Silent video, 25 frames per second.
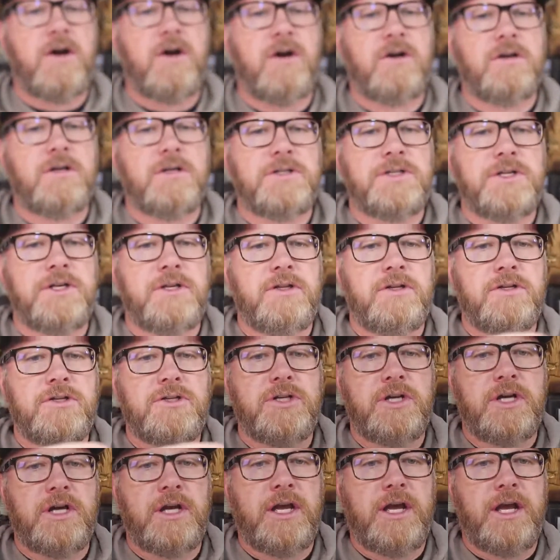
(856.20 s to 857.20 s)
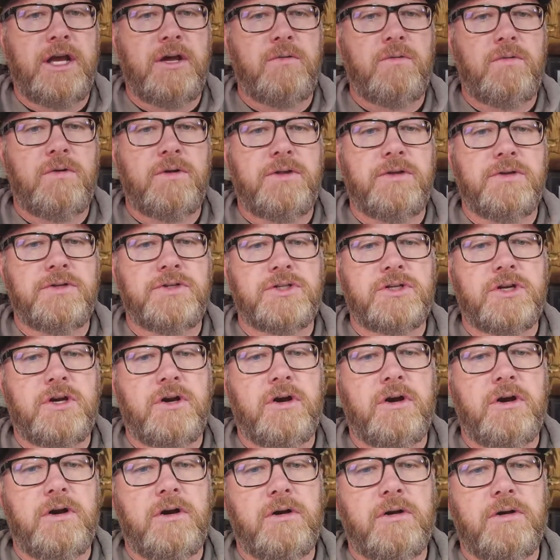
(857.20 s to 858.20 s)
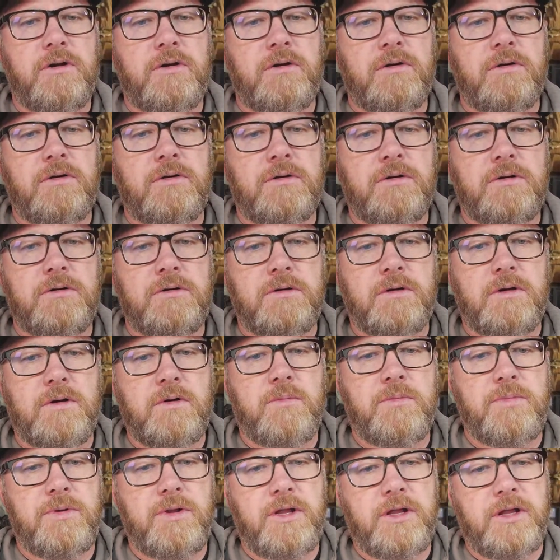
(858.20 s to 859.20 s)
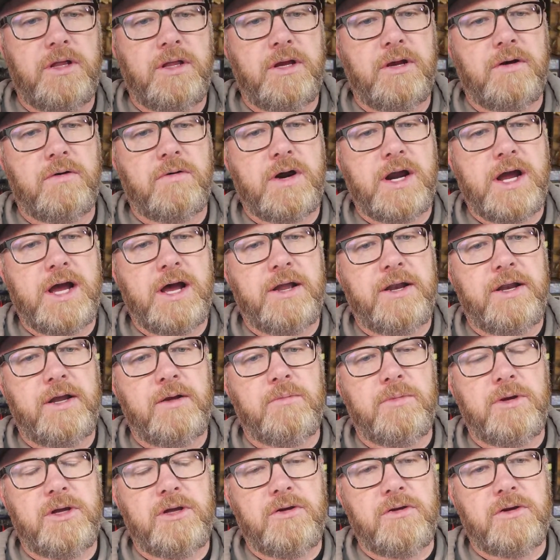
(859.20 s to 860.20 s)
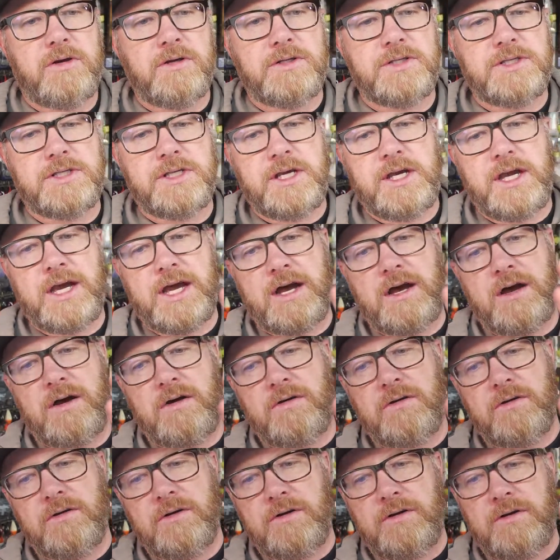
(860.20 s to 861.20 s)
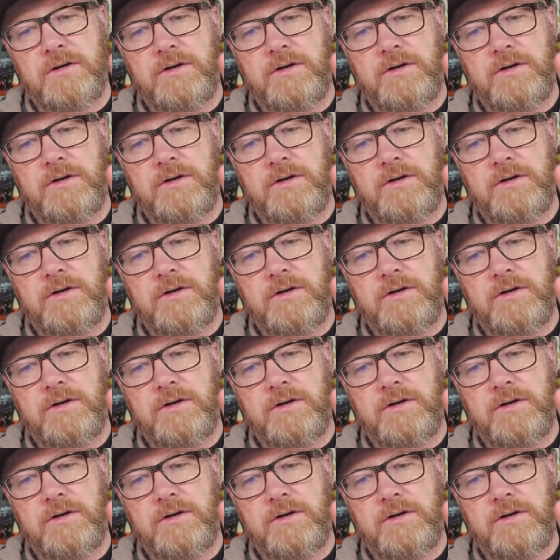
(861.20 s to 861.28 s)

of hard to see the jig head with the skirt completely around it, but you can see how